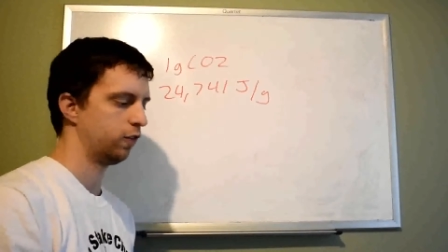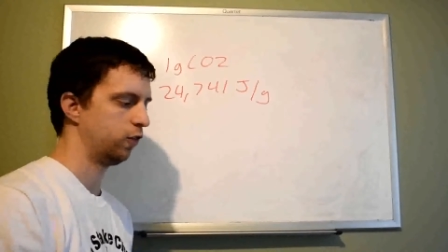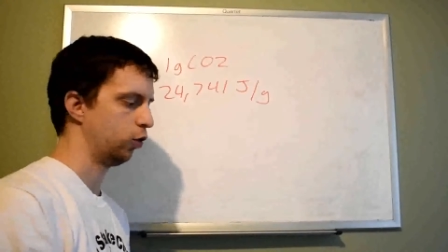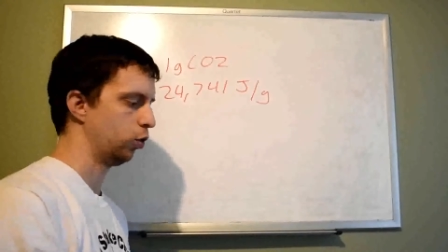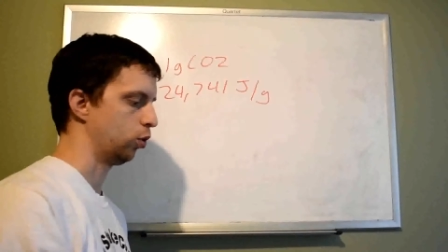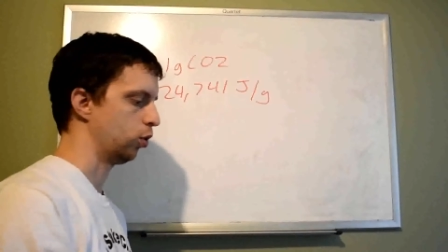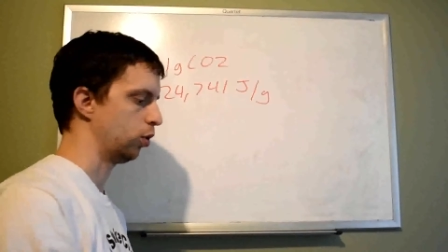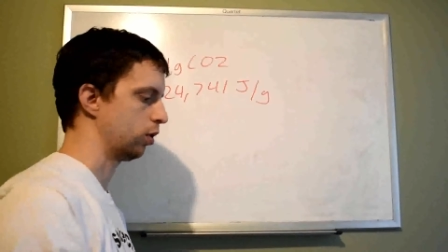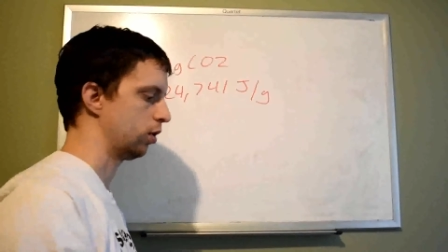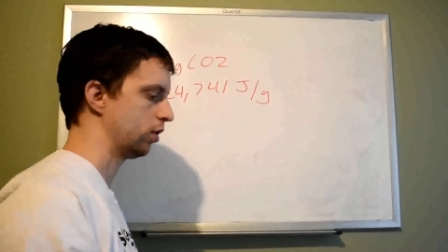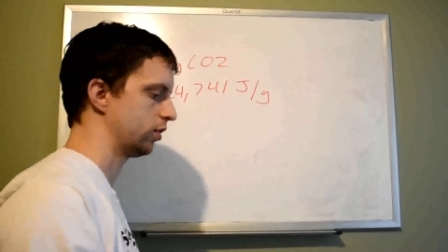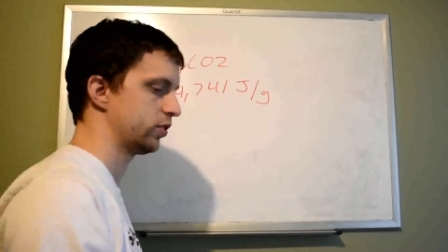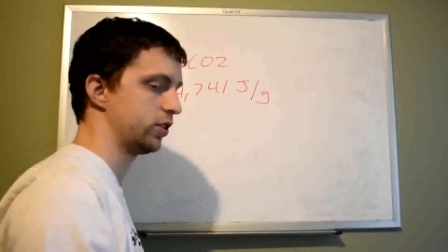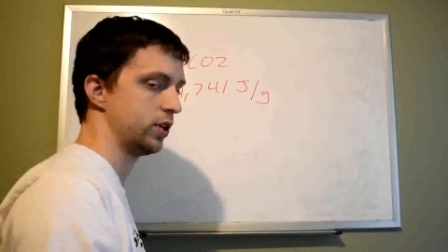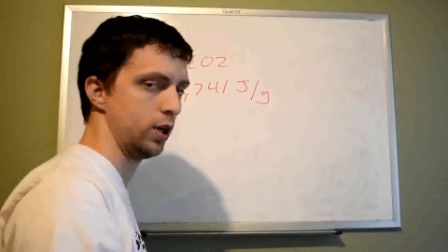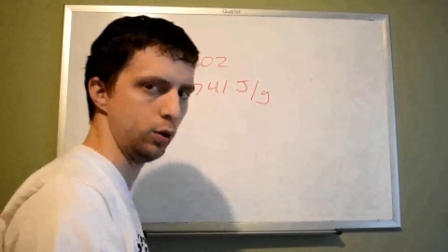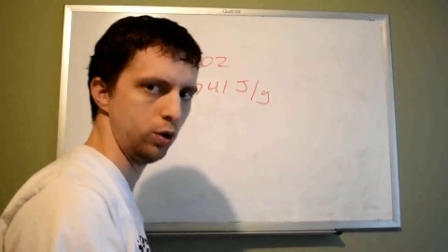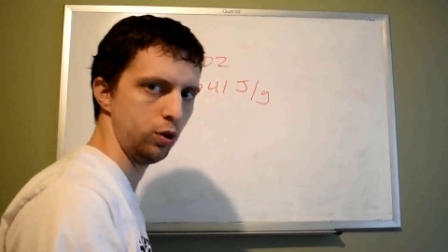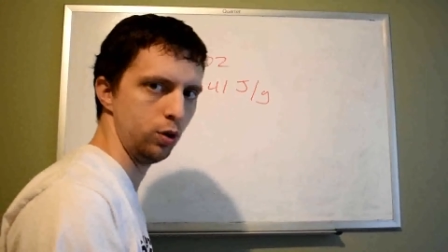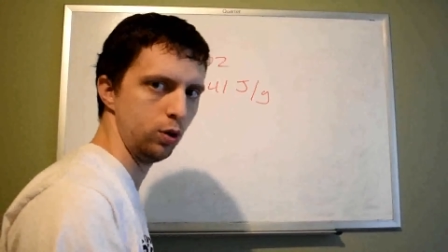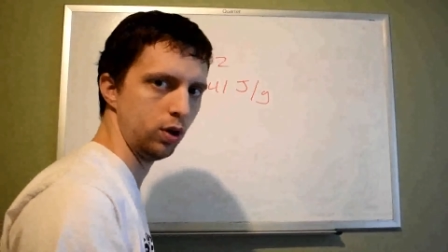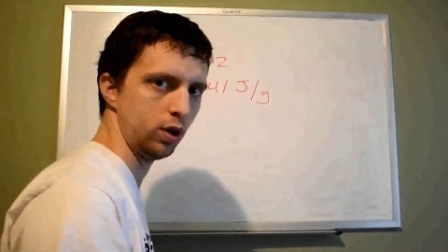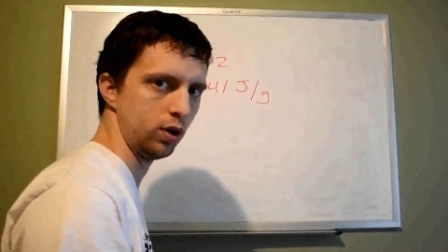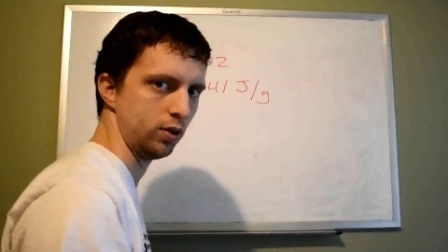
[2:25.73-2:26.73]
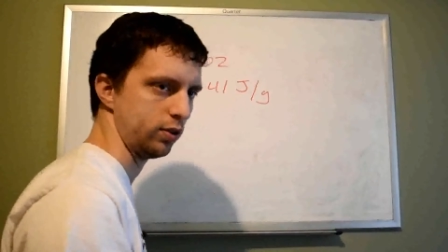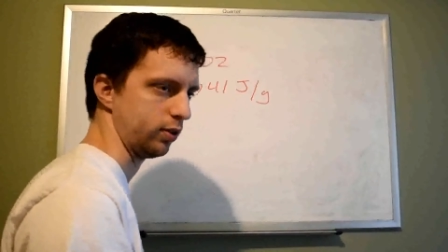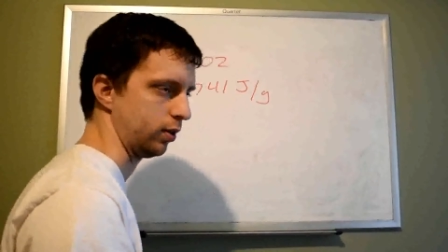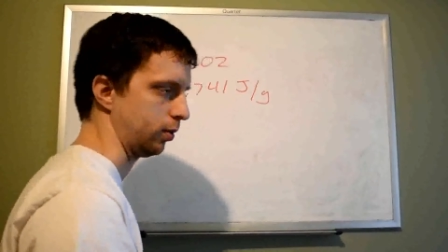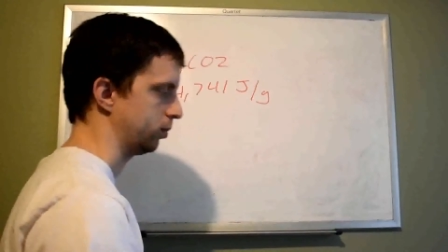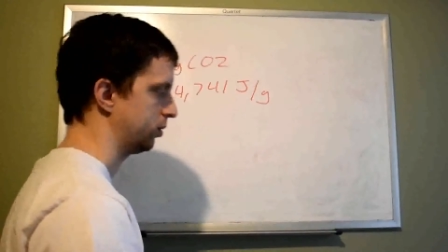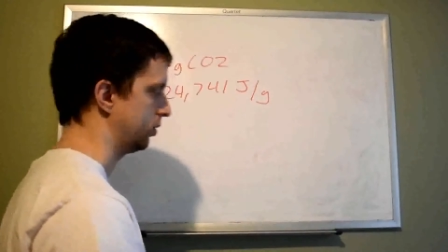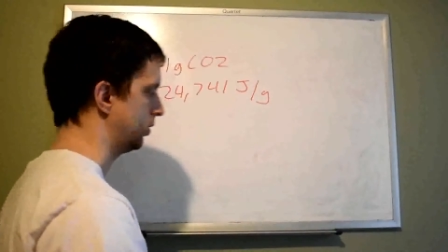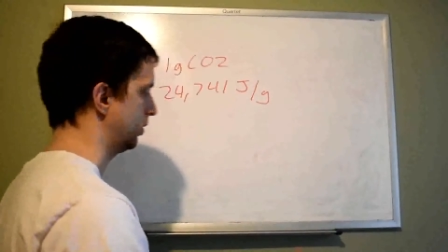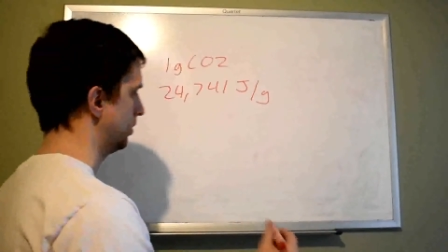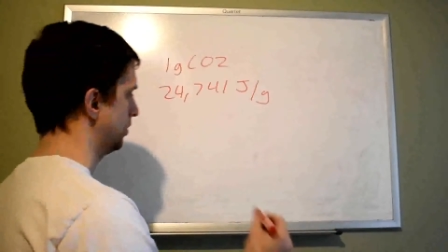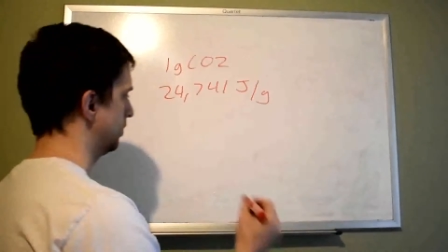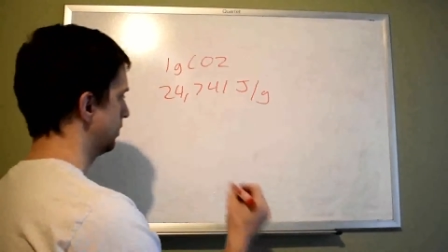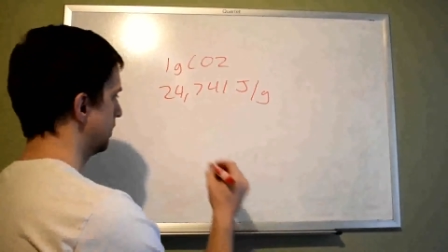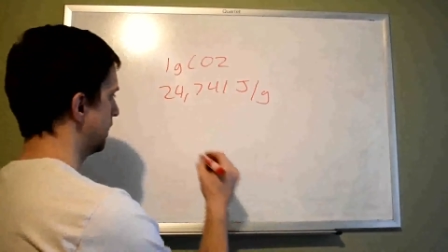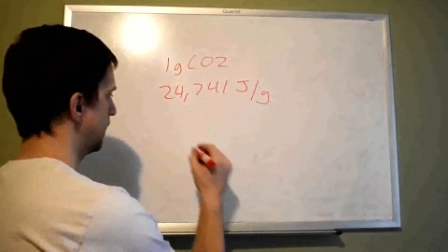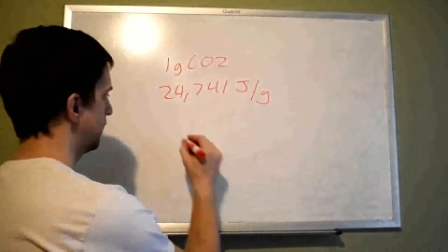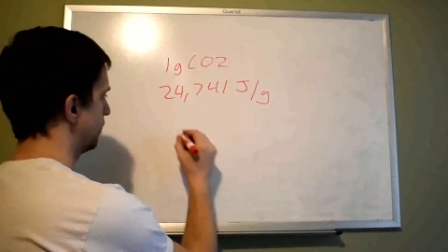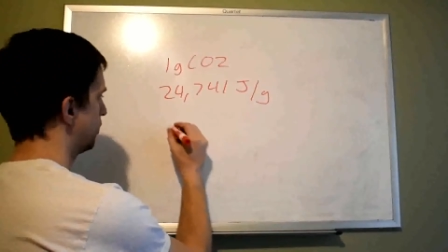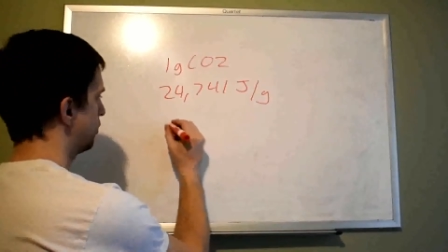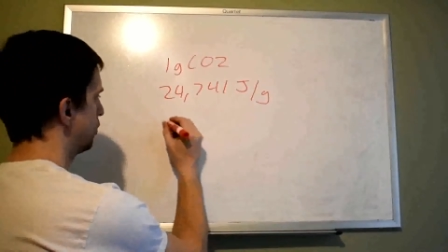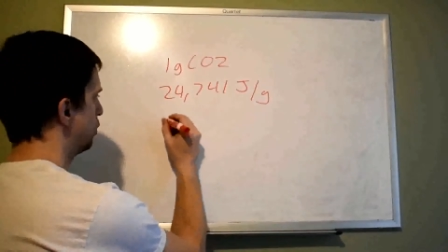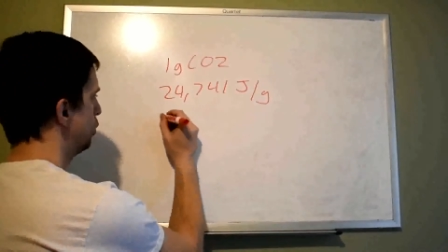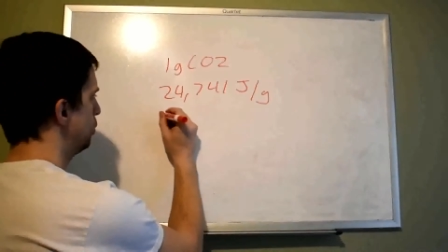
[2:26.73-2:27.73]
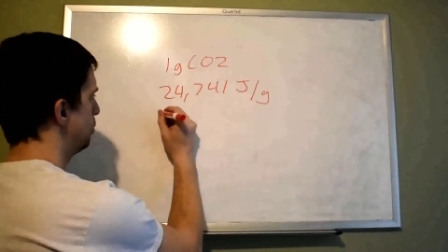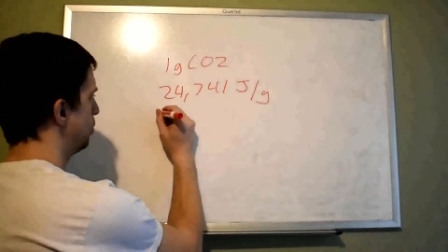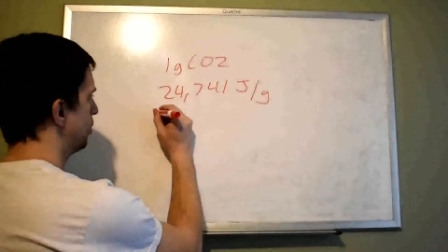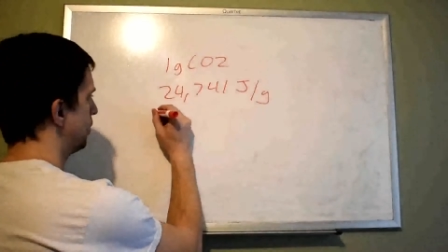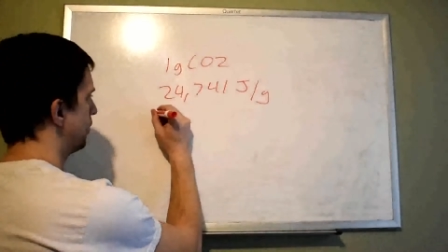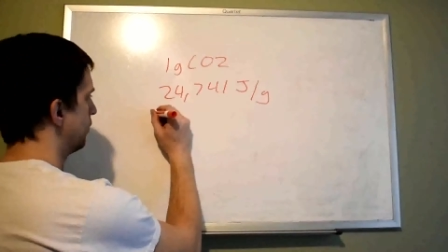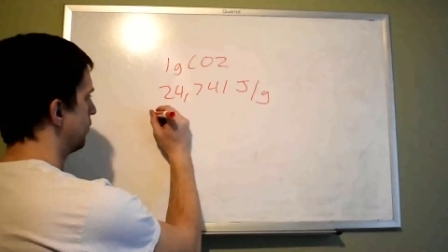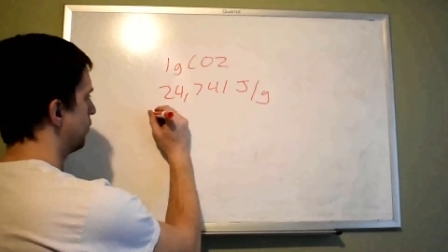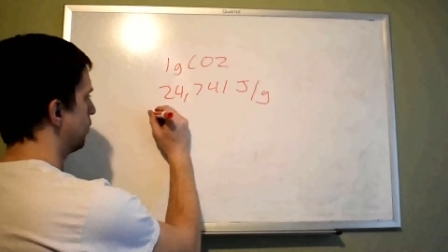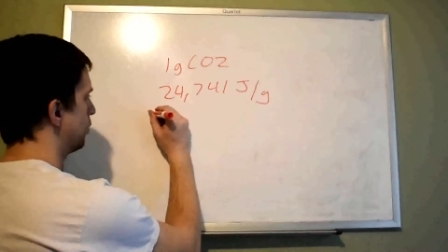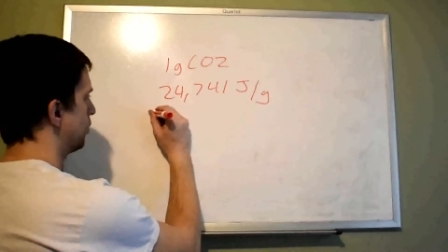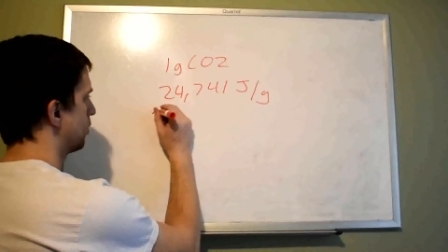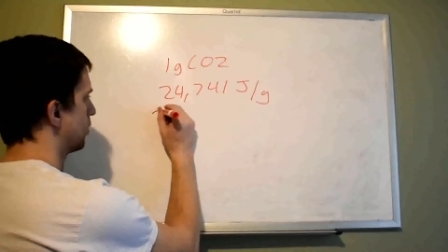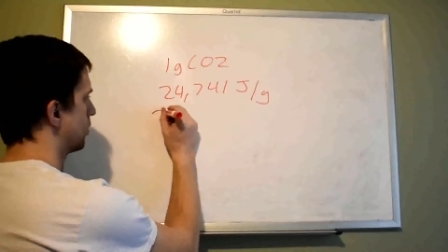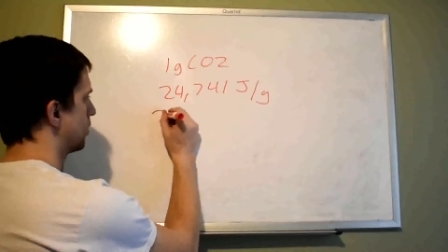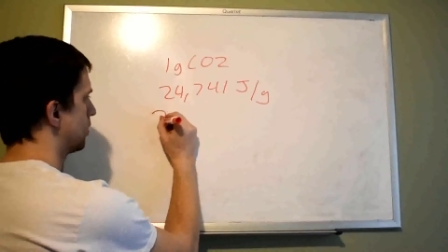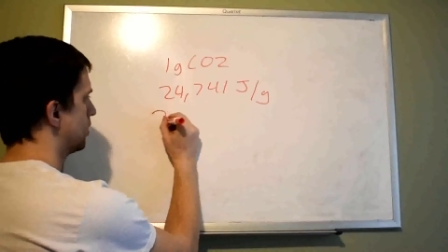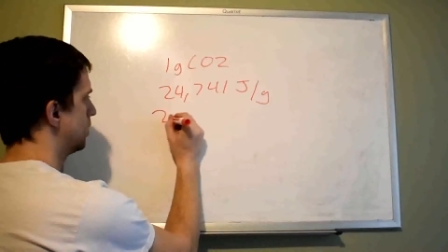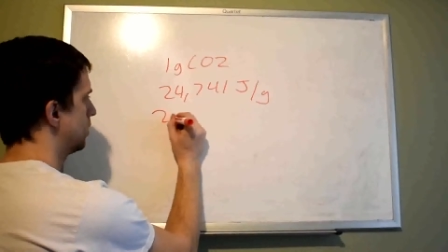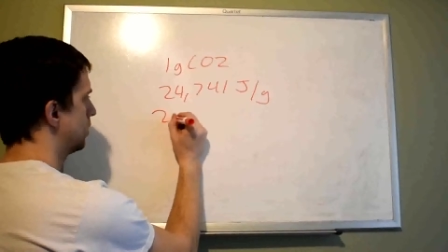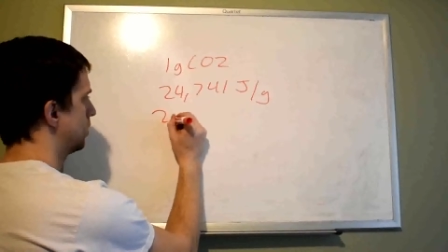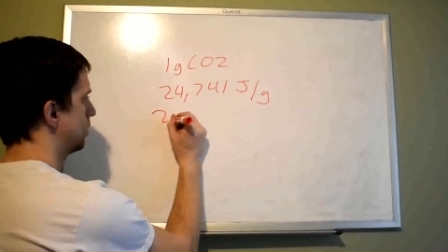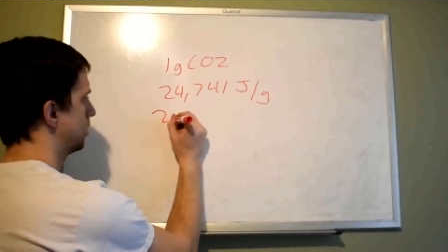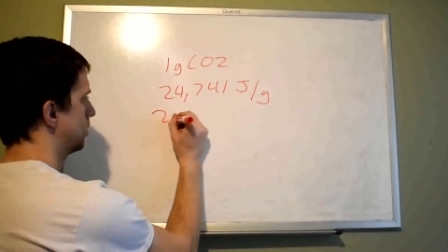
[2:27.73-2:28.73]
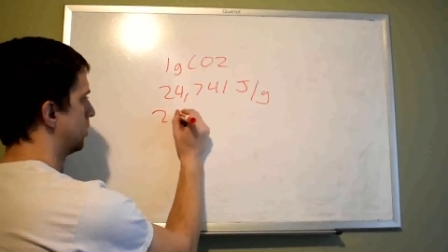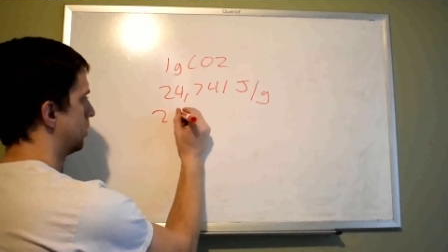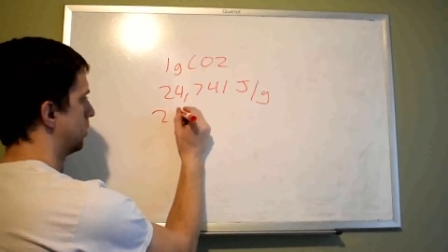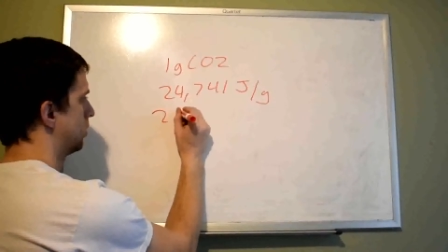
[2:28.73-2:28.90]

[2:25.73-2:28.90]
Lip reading: for CO2 consumption. So that's 2.4